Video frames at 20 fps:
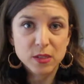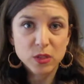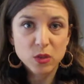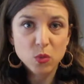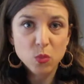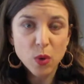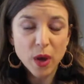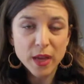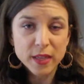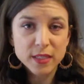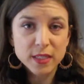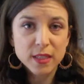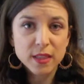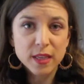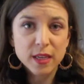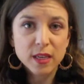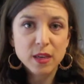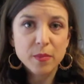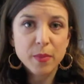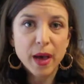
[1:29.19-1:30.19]
you want to
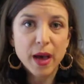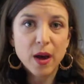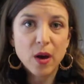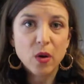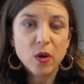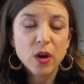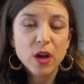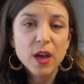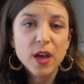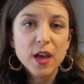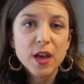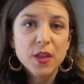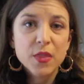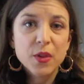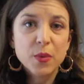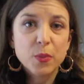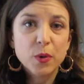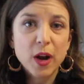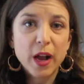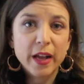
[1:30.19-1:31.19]
think about
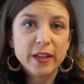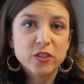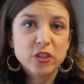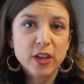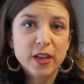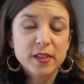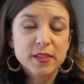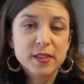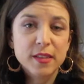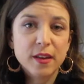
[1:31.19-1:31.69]
the projects